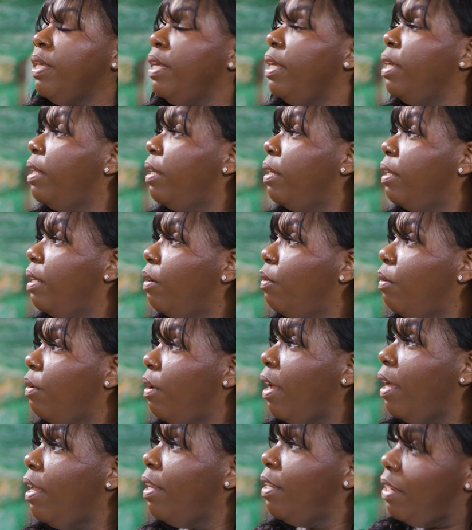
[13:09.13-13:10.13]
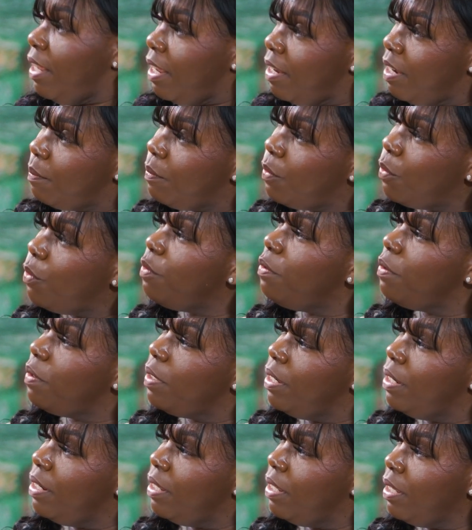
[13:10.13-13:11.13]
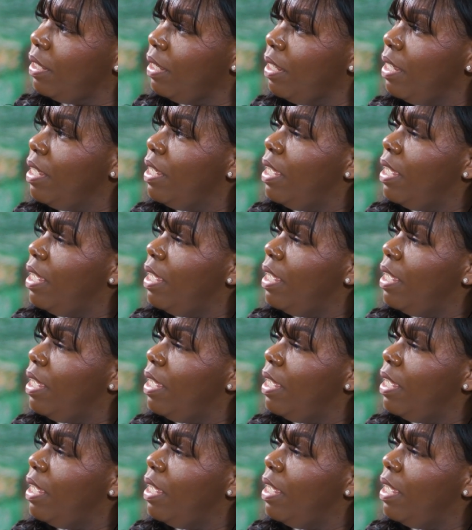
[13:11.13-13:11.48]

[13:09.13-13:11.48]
eat and end up overeating,